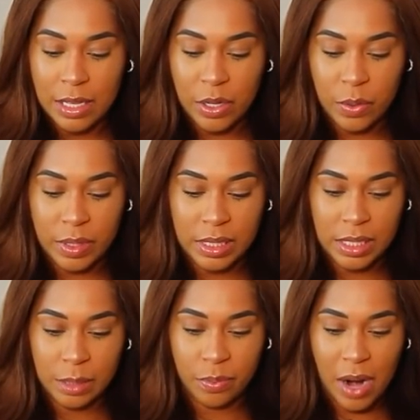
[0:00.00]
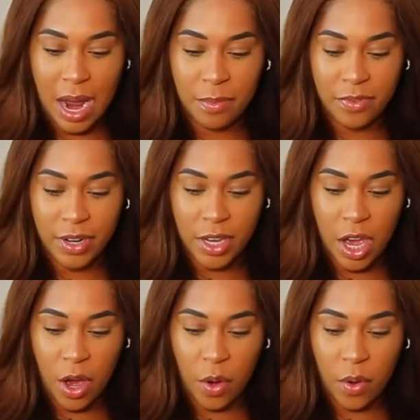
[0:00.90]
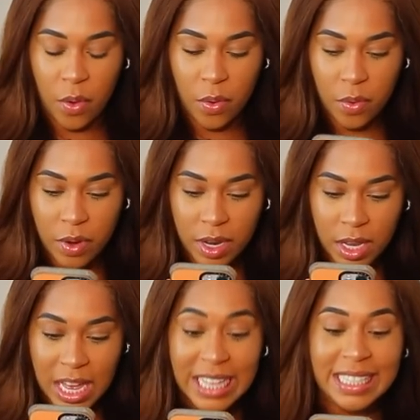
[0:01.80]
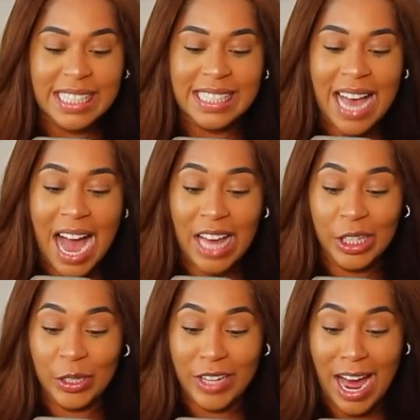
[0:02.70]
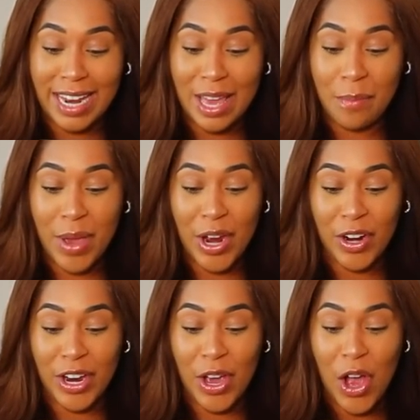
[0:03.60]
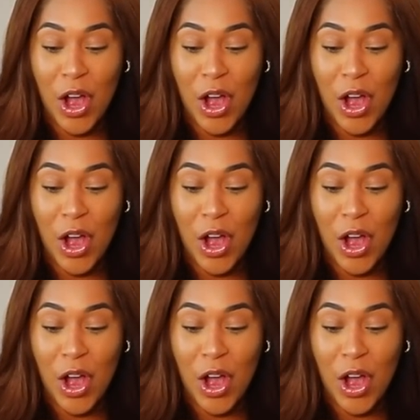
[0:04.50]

Who is this? Prime Video. Tyler goddamn Perry.